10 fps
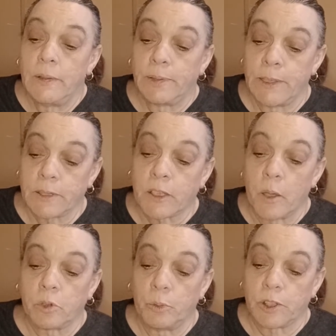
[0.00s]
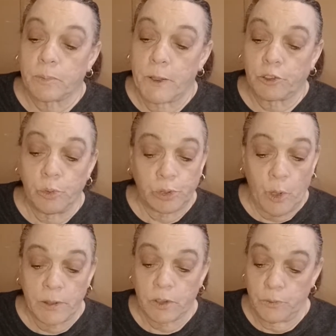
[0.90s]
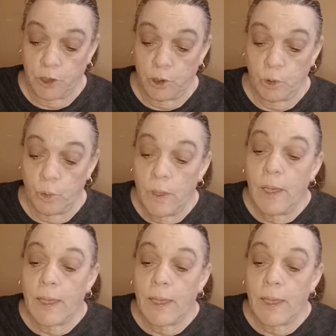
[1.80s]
This comes with special thoughts of you